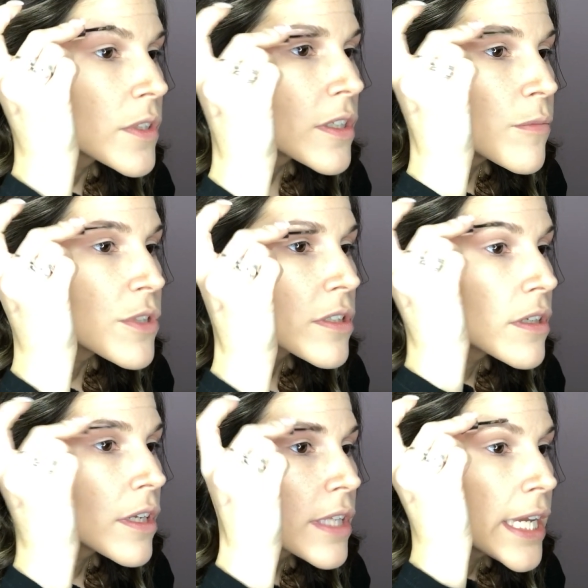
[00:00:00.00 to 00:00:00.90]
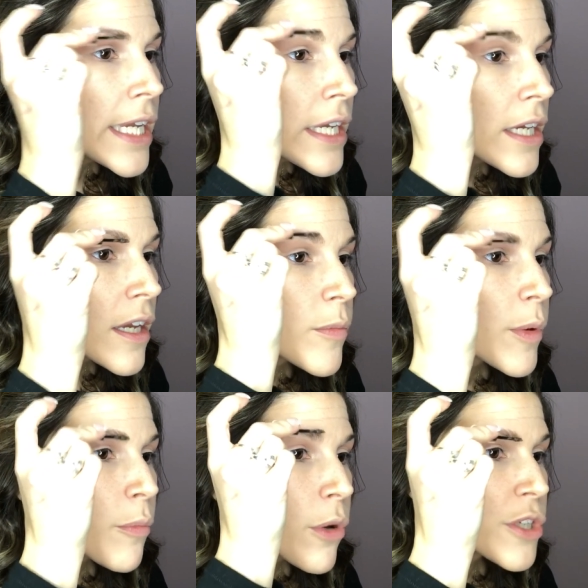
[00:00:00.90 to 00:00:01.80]
And I'm just gonna take it, I'm
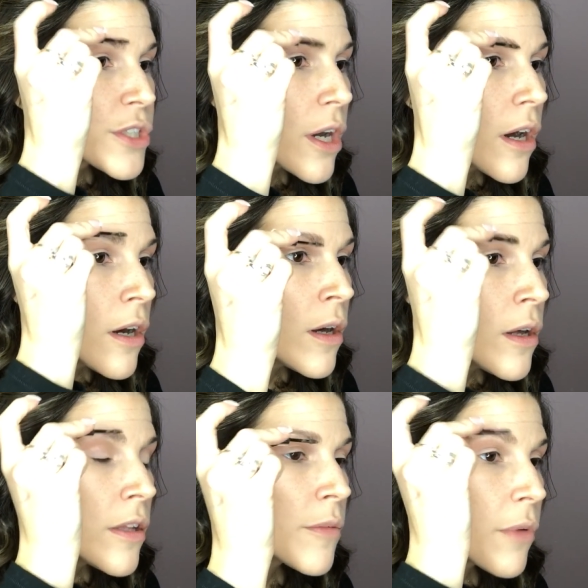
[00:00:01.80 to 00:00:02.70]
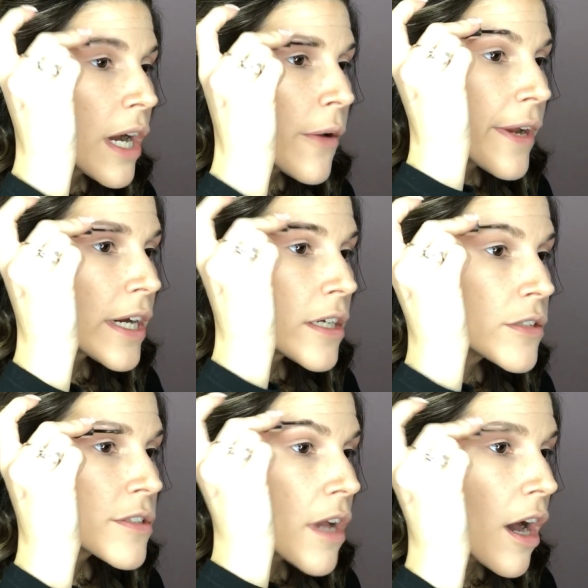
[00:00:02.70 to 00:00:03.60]
gonna brush all the brow
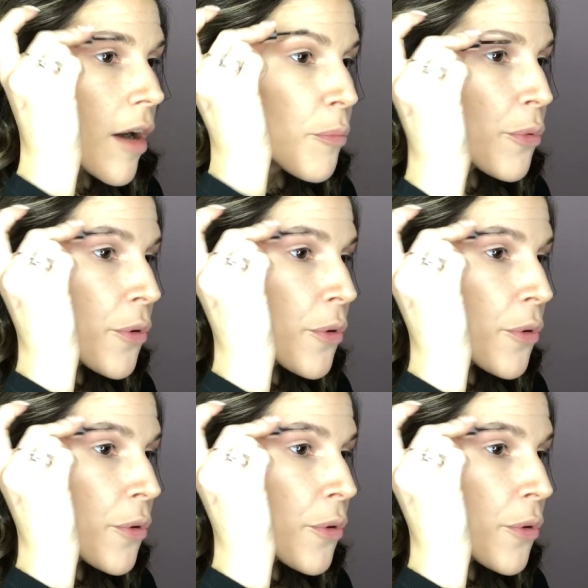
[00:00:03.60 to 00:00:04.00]
hairs up.